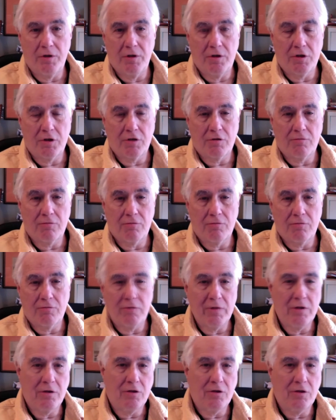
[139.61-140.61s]
she eats
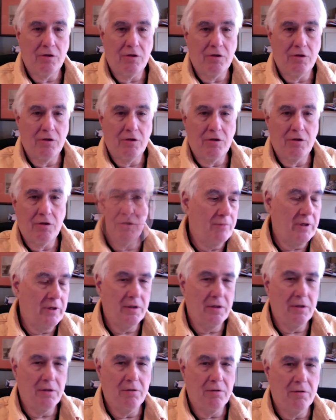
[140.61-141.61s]
meat, so she
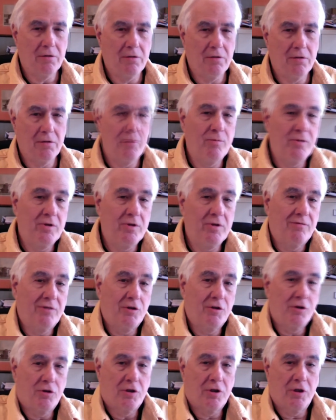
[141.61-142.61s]
may now
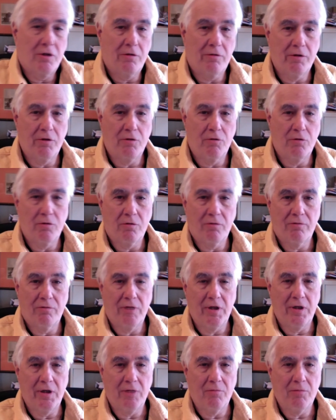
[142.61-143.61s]
be a vegetarian
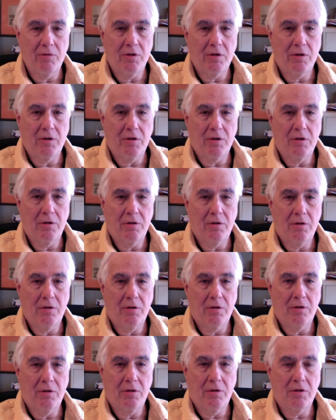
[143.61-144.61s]
or a vegan, but
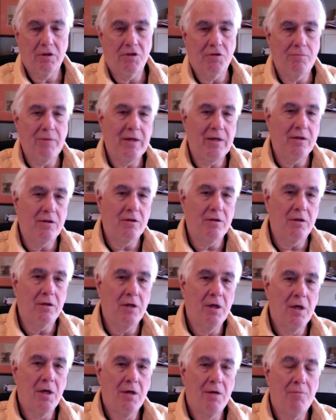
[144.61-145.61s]
it doesn't matter
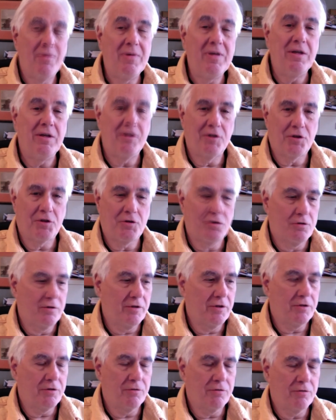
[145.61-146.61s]
to the meat of the
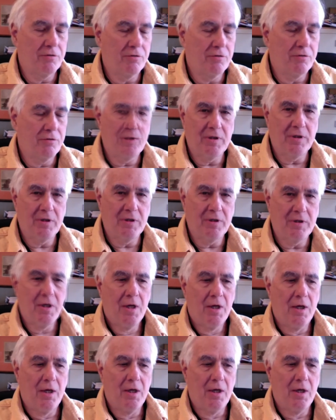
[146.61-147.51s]
story, so to speak.